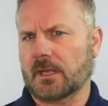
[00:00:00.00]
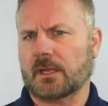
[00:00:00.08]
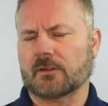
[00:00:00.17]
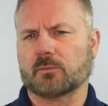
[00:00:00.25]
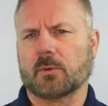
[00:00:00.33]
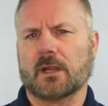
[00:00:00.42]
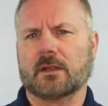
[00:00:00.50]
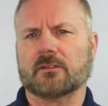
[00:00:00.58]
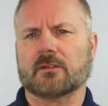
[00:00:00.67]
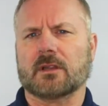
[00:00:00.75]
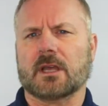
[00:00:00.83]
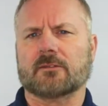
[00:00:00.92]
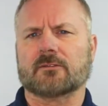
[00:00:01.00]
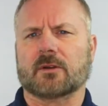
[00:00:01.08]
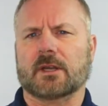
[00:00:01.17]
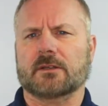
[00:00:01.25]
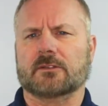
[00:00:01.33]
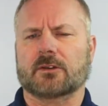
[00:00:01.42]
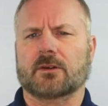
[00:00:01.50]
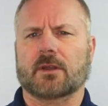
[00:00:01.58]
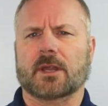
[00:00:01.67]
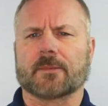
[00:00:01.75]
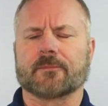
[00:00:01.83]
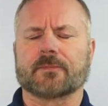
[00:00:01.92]
as well as the left-right
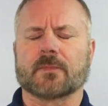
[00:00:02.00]
turning.